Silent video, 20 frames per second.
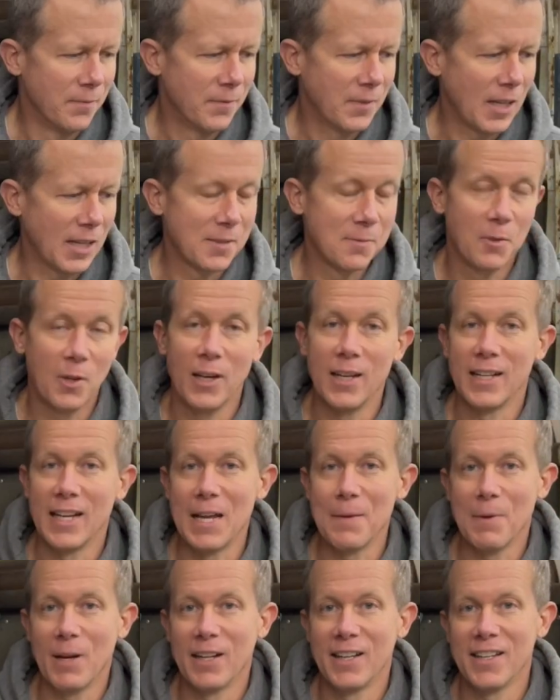Got some great
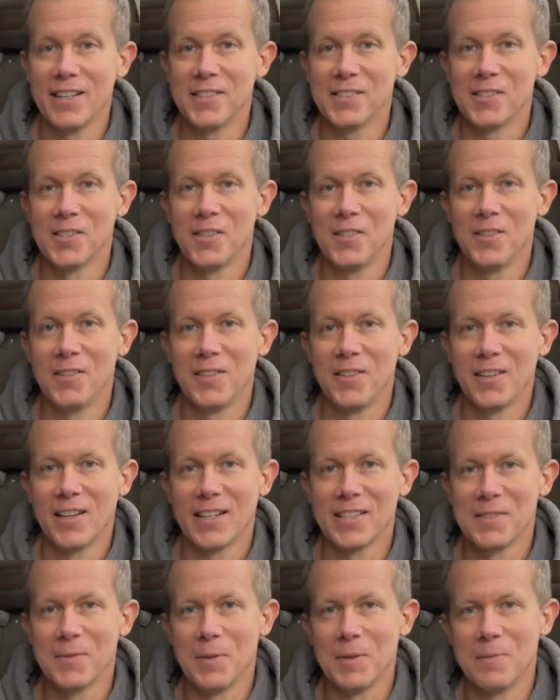name ideas too that you
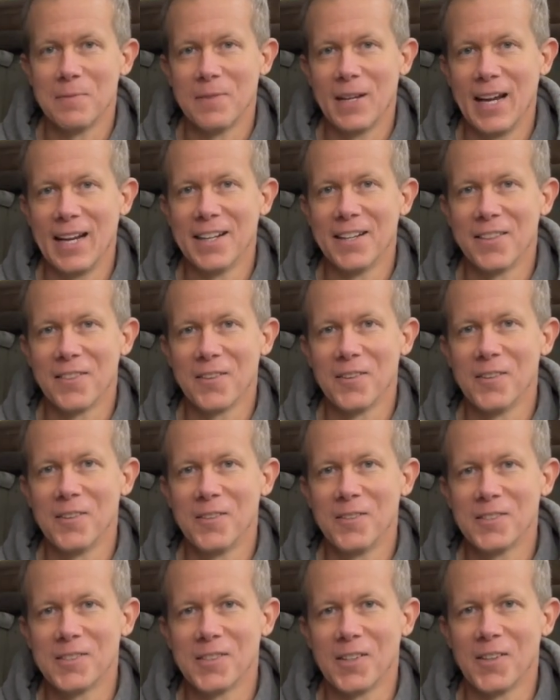guys have been handing
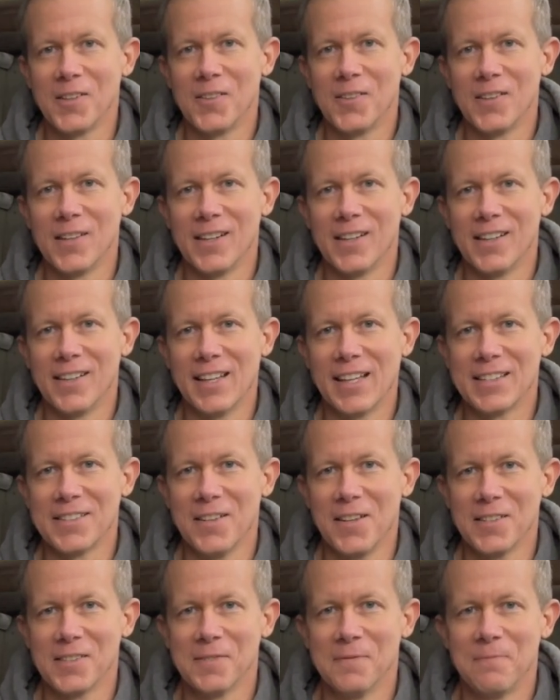through, so that's
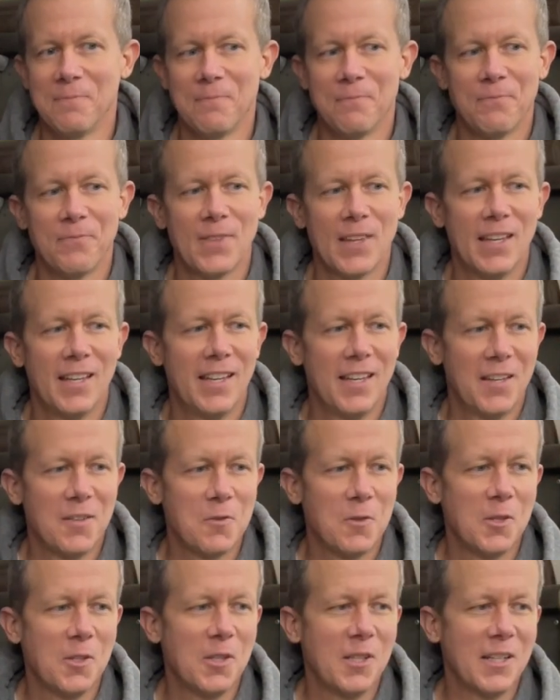awesome.
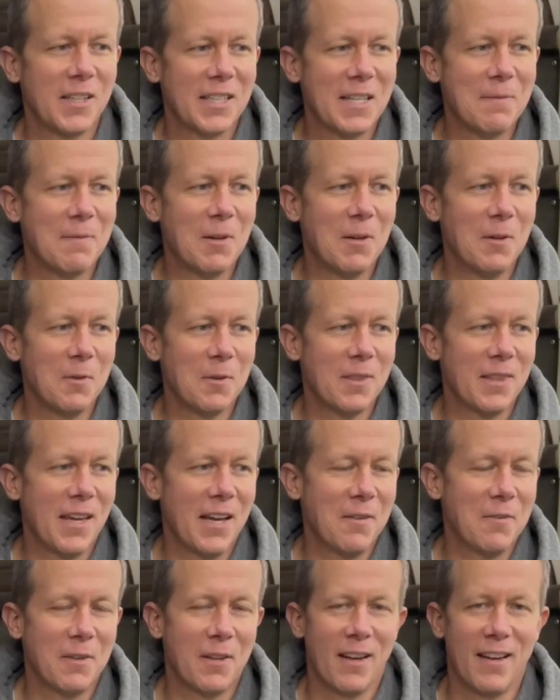We'll keep going with
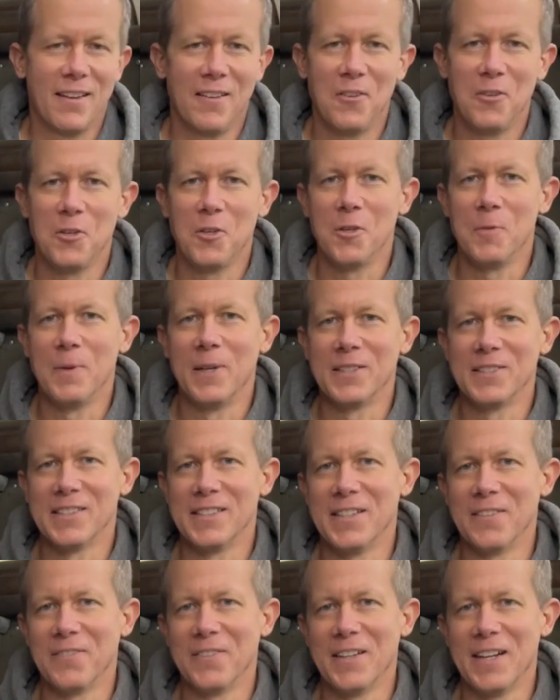that. We got a whole bunch of
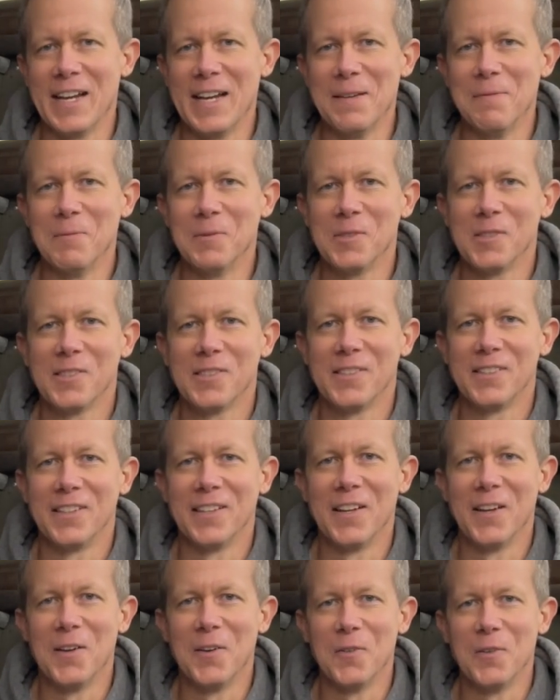different names.
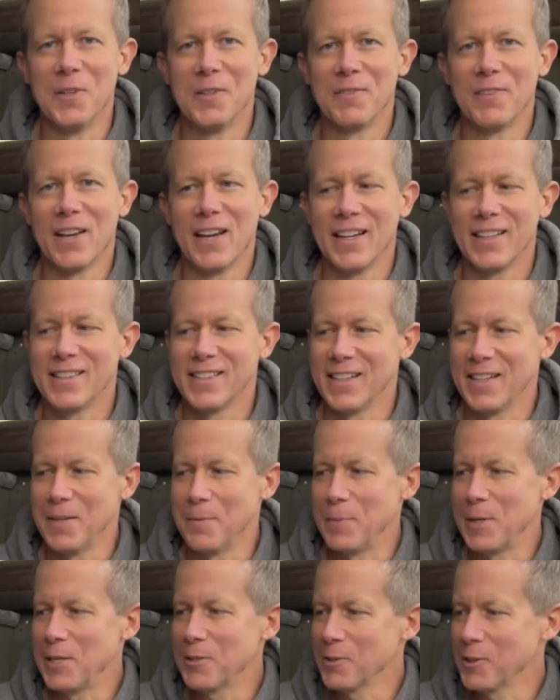We've got
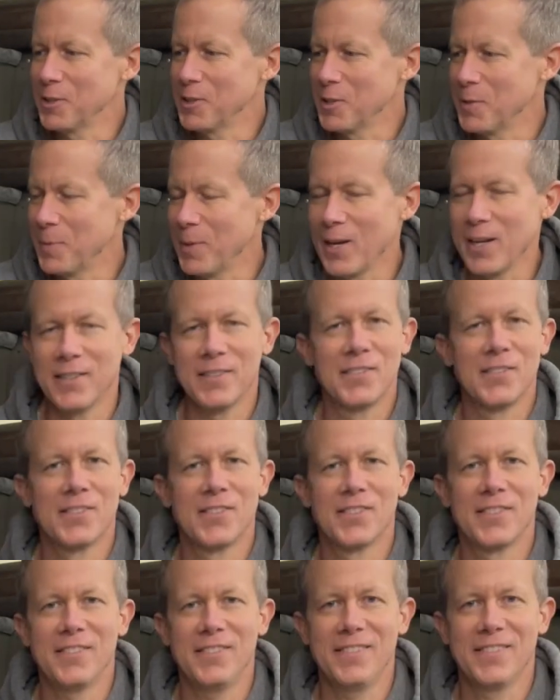Beatrice the
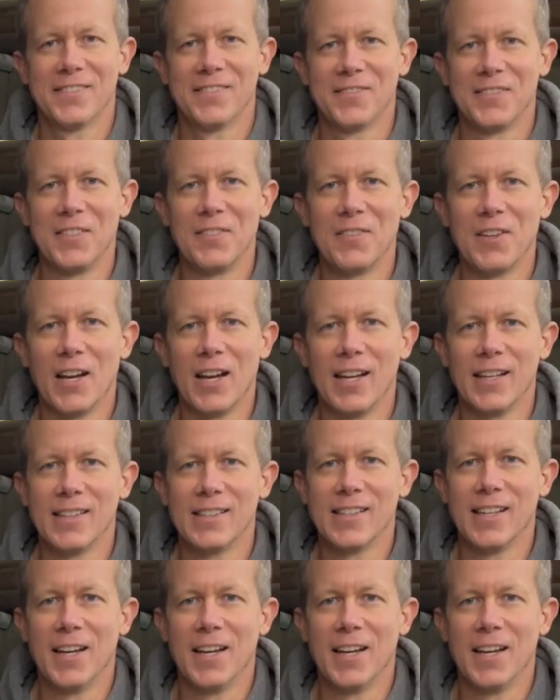bus. We've got